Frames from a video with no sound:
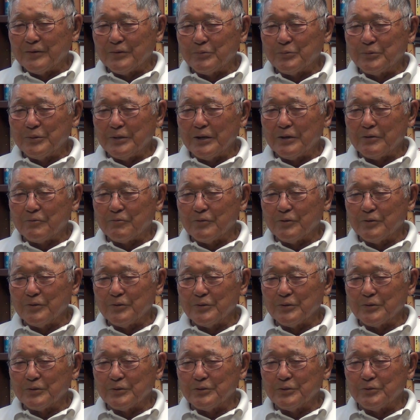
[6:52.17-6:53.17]
we had
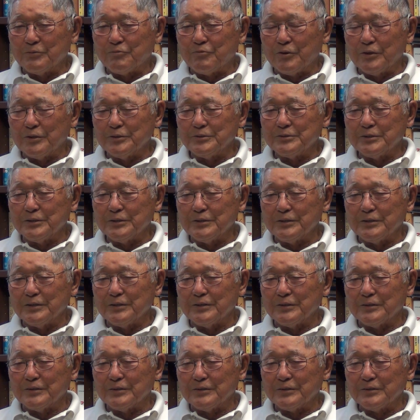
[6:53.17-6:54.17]
good friends in
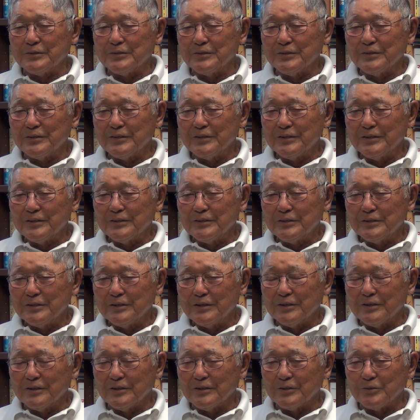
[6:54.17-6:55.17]
North
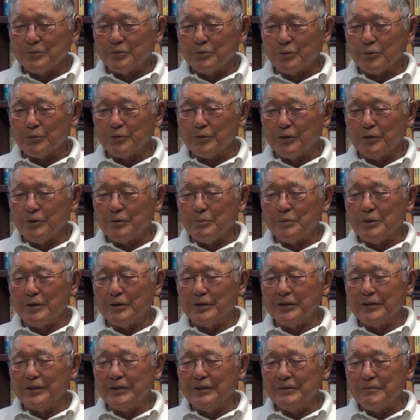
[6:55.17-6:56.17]

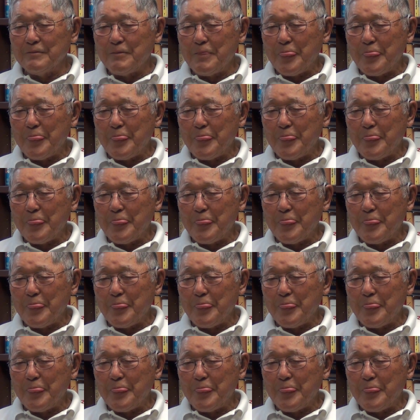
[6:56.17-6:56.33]
Hamachi,